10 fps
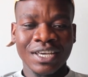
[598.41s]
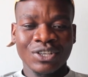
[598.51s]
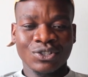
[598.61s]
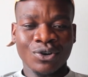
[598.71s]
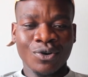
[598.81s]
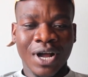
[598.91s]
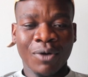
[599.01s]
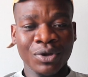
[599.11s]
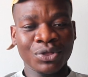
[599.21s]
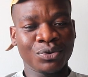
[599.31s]
So I
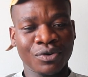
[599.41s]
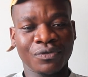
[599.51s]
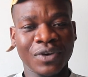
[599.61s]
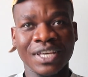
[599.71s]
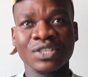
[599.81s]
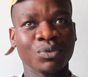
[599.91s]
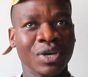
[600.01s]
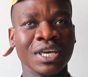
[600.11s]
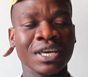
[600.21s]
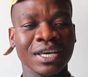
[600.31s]
went through a phase
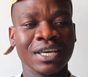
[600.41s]
where